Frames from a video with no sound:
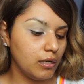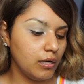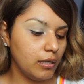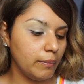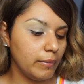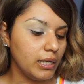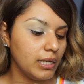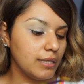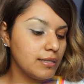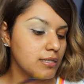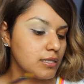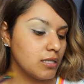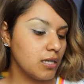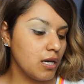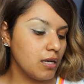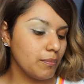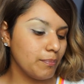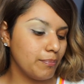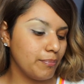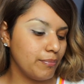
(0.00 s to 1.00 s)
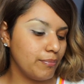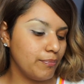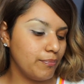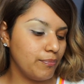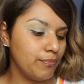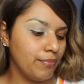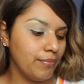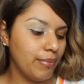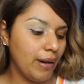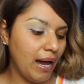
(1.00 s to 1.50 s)
I mean, it's not
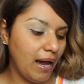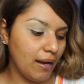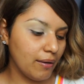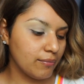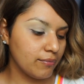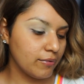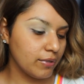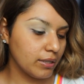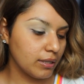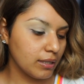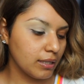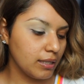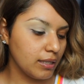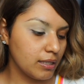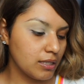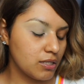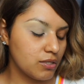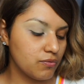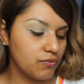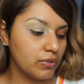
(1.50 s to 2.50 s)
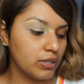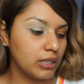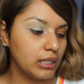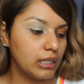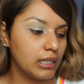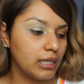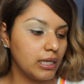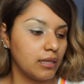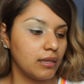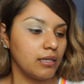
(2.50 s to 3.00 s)
bad really. It's really
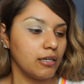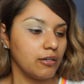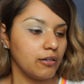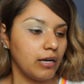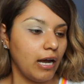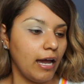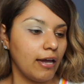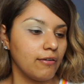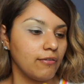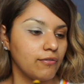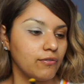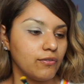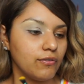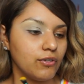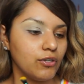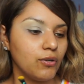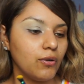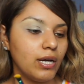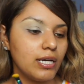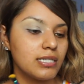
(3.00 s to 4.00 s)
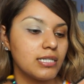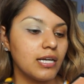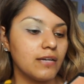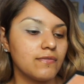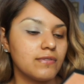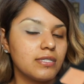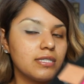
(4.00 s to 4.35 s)
nothing. You guys have